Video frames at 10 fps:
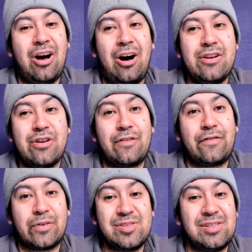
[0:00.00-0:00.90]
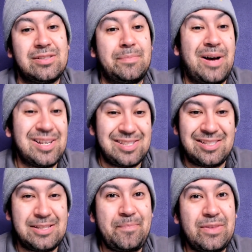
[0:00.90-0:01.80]
on your first
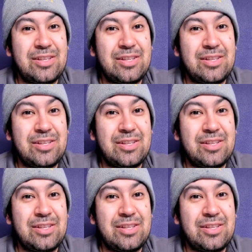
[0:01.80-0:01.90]
deposit.